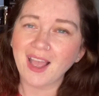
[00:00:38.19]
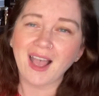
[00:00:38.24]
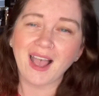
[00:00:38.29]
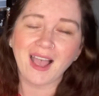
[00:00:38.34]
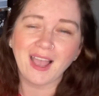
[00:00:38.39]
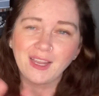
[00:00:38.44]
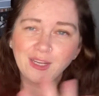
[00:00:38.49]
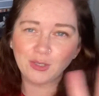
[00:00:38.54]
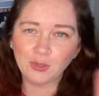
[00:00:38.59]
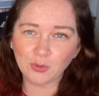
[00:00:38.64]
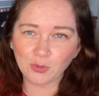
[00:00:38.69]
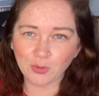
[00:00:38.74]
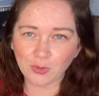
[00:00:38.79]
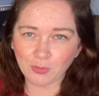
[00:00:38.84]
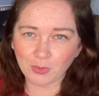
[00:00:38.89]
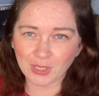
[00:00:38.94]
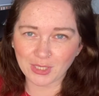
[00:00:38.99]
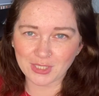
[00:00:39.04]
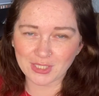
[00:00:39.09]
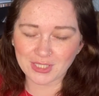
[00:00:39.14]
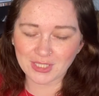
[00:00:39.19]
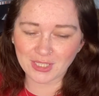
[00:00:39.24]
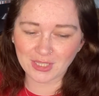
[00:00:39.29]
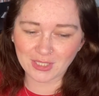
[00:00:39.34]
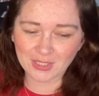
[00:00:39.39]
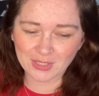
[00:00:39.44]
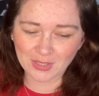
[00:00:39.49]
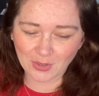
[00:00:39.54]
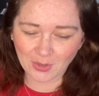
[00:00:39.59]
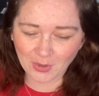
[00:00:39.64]
I know the words to the
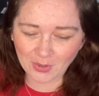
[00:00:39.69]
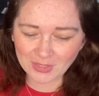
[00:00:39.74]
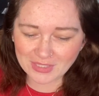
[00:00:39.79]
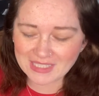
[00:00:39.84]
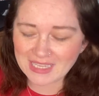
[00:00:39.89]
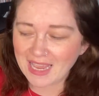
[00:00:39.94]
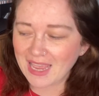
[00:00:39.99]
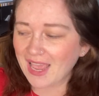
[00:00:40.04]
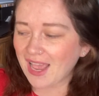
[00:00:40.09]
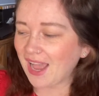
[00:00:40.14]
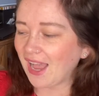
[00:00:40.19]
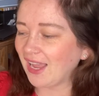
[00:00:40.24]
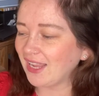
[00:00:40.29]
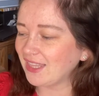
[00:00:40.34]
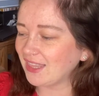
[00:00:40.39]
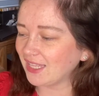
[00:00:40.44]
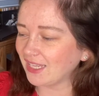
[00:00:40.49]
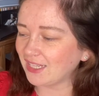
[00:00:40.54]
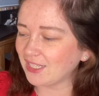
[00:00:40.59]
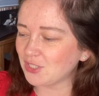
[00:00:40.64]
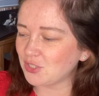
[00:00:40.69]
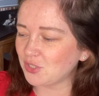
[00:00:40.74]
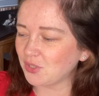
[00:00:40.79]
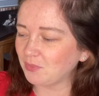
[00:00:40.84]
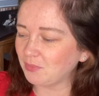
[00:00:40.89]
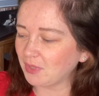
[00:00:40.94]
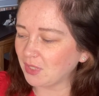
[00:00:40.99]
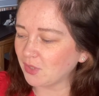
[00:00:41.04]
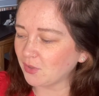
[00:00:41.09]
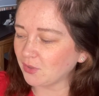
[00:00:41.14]
songs. I think it
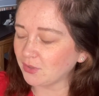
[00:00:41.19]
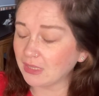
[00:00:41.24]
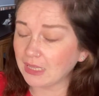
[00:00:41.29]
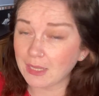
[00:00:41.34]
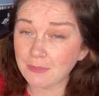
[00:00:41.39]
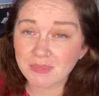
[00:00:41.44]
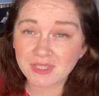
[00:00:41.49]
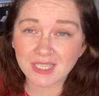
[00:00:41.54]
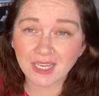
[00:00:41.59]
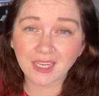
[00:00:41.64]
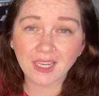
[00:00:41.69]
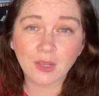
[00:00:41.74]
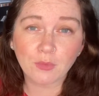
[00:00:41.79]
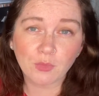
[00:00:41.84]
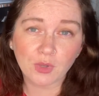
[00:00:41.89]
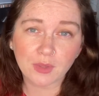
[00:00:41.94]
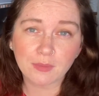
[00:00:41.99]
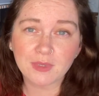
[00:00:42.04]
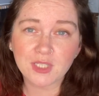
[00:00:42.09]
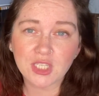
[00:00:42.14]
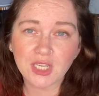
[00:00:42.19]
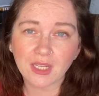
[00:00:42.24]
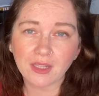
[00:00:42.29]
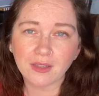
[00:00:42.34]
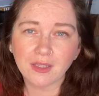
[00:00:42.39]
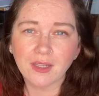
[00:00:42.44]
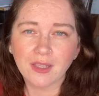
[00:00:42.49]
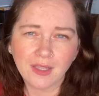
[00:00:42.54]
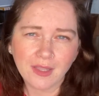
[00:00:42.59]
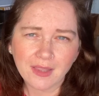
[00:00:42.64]
should be called Lip Syncing with
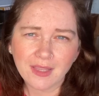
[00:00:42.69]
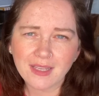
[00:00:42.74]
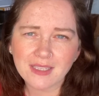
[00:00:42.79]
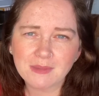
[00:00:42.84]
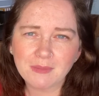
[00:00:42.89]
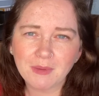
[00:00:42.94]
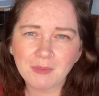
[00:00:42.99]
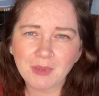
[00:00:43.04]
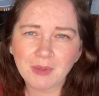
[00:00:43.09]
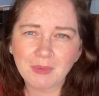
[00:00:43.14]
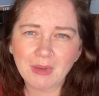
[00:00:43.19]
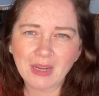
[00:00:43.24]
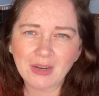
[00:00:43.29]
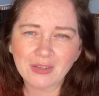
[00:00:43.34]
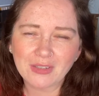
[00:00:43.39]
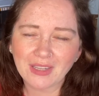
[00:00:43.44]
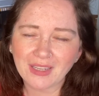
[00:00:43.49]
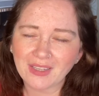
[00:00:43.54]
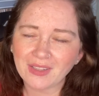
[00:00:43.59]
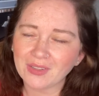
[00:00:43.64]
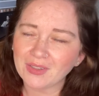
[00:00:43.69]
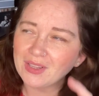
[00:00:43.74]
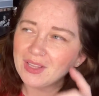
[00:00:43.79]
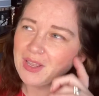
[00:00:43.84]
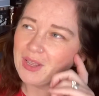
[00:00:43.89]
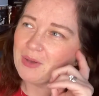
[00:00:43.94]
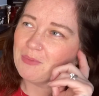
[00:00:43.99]
Michelle. That's maybe a better title.